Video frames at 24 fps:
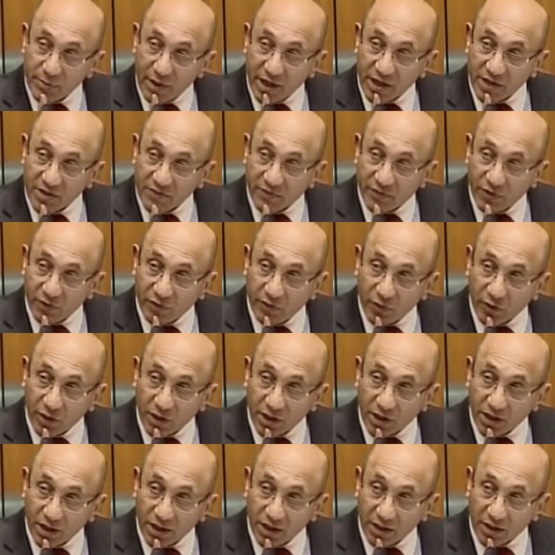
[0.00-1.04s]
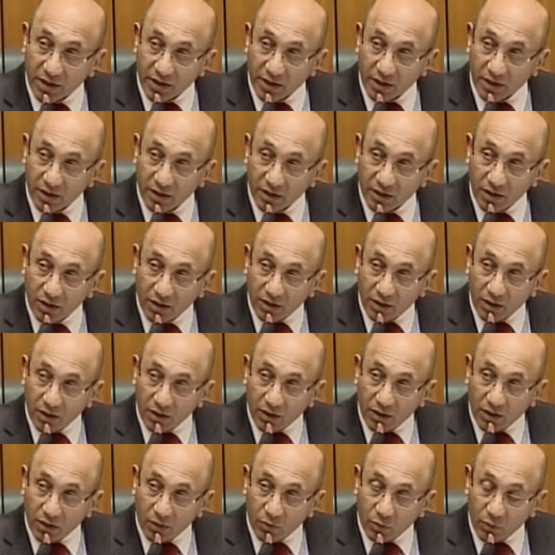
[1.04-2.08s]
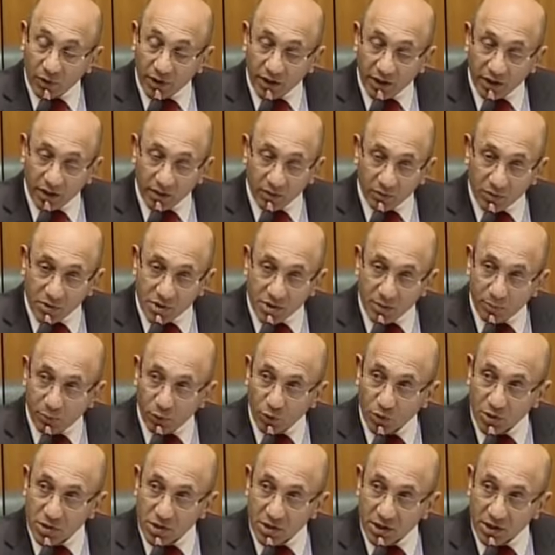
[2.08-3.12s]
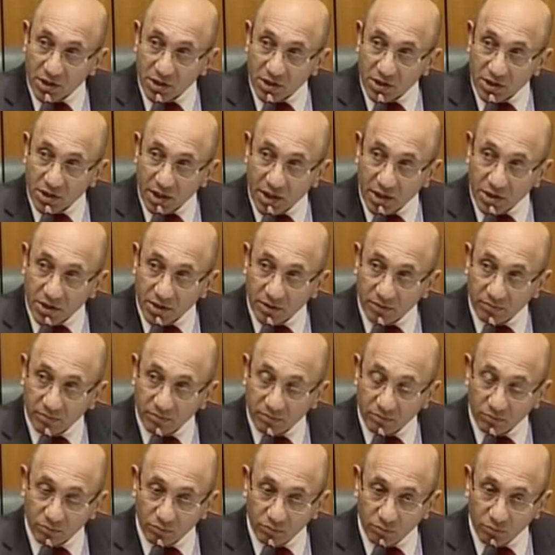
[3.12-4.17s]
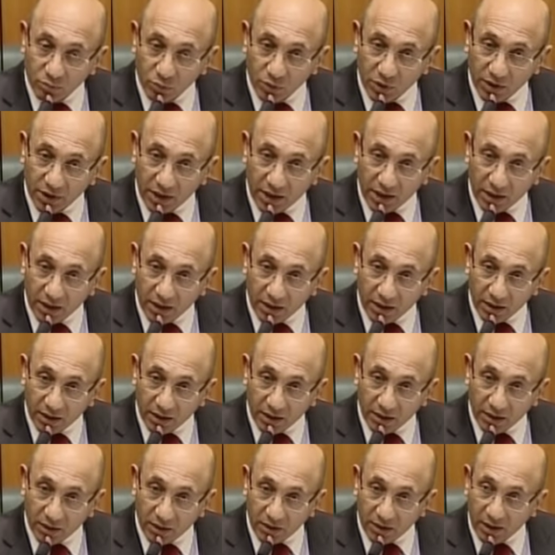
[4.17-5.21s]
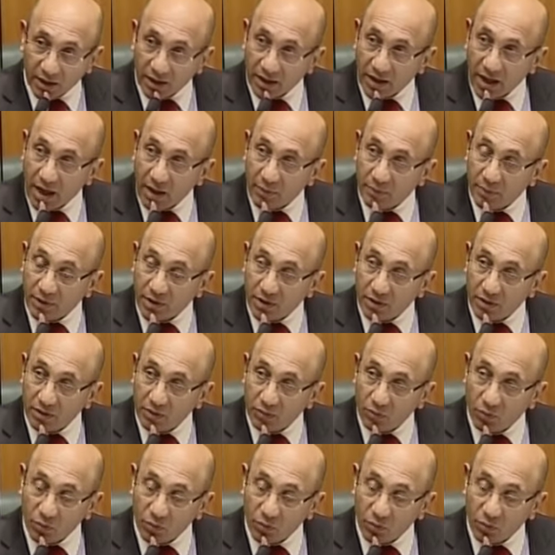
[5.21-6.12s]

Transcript: has made its view very clear that we, we support this legislation. We are not unhappy